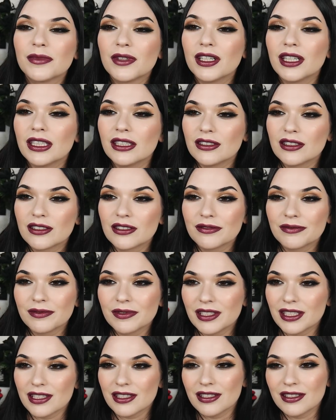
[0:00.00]
It's
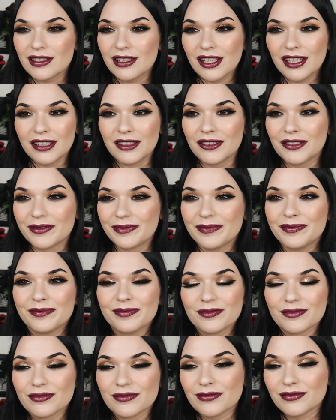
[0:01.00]
this is like
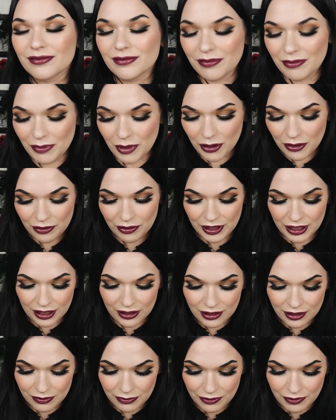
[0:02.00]

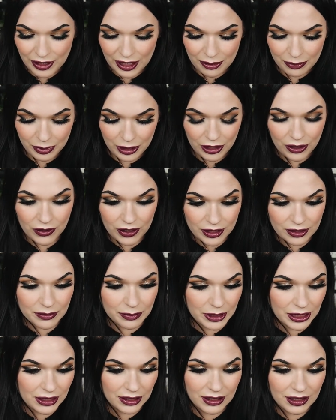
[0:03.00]
perfect vampy
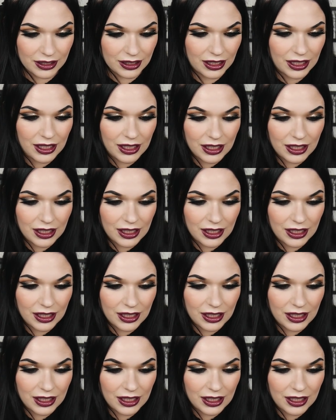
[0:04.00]
Christmas